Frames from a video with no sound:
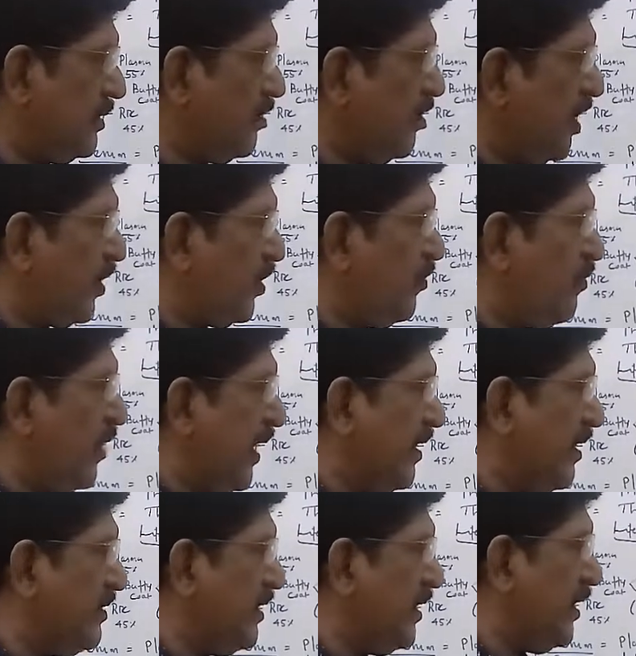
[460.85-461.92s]
not you
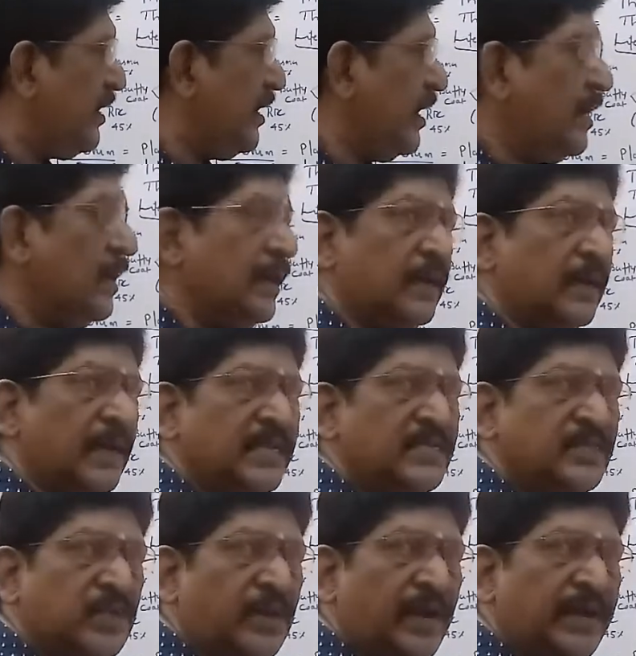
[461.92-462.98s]
find in the
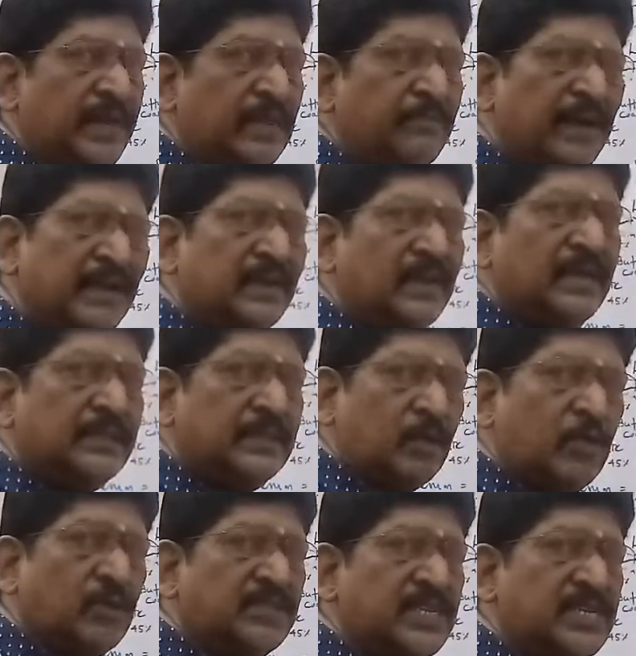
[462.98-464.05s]
NCERT, but the
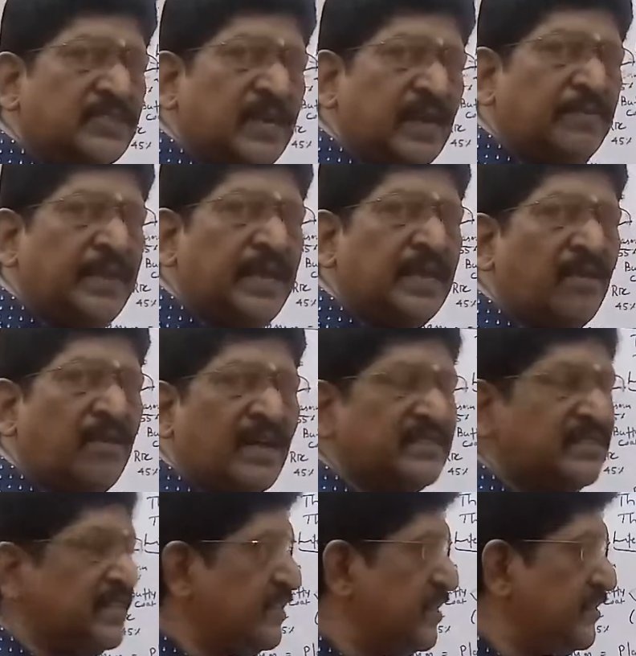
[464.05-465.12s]
questions are being
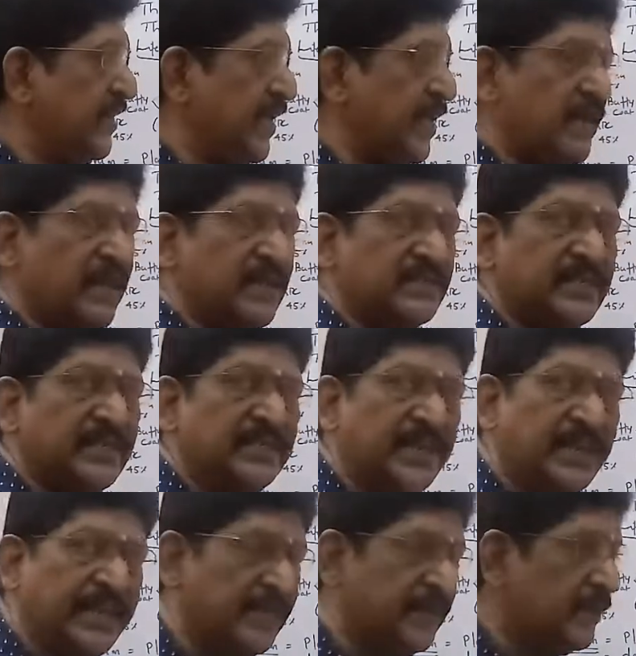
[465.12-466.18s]
asked in these areas in the
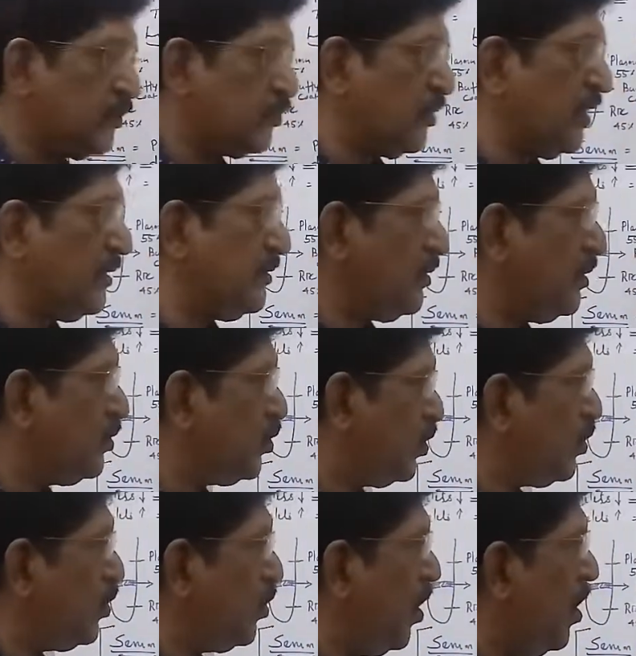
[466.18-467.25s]
NEET. So you
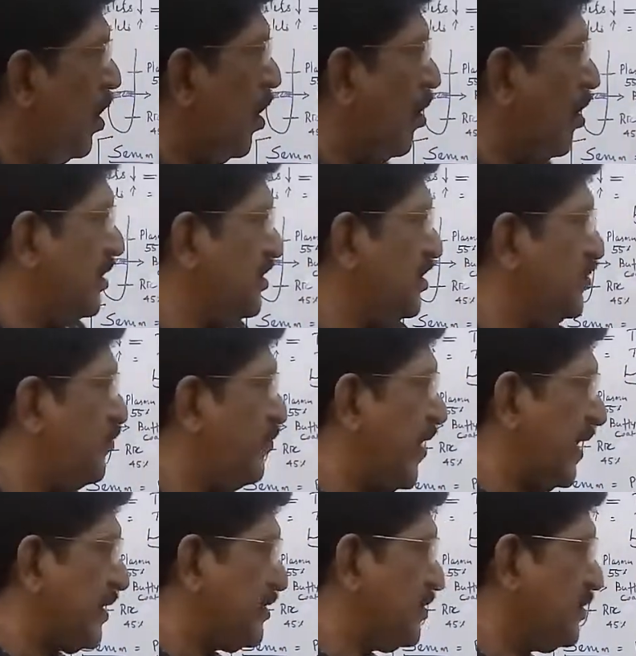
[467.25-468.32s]
should know all these
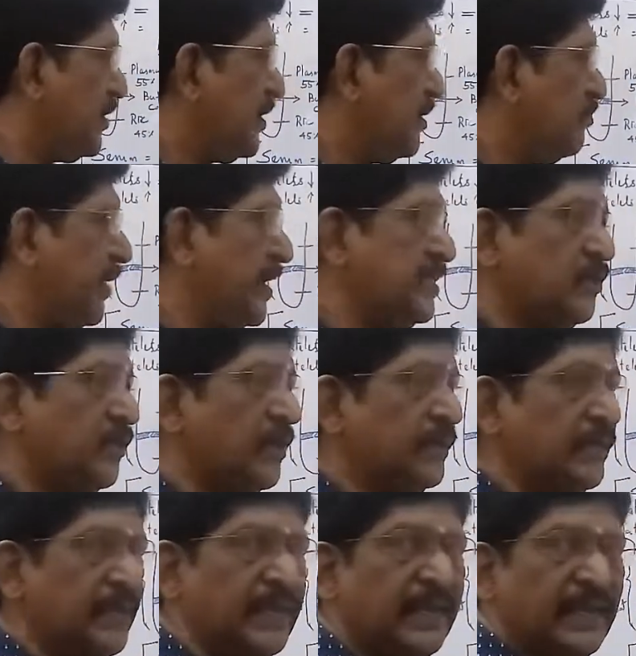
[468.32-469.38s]
facts based
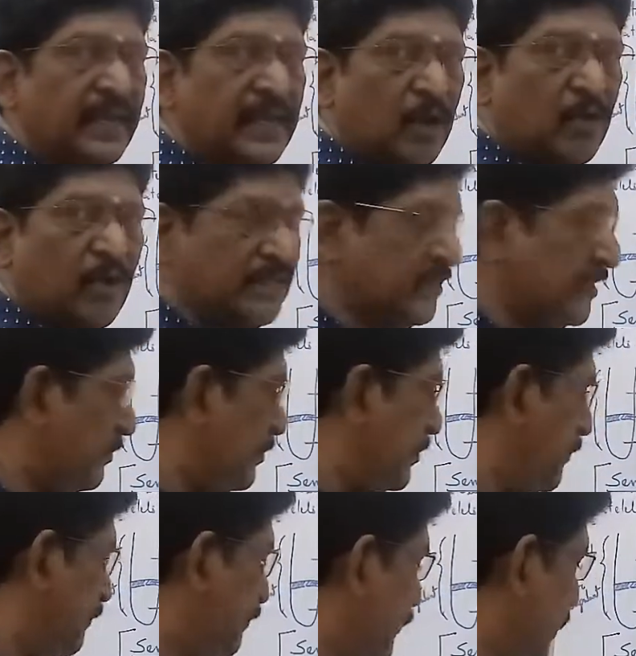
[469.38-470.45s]
on the
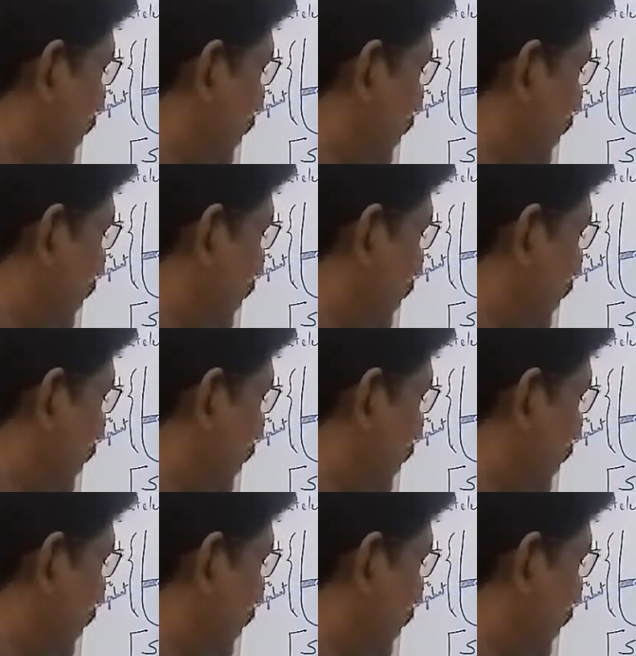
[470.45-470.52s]
concepts.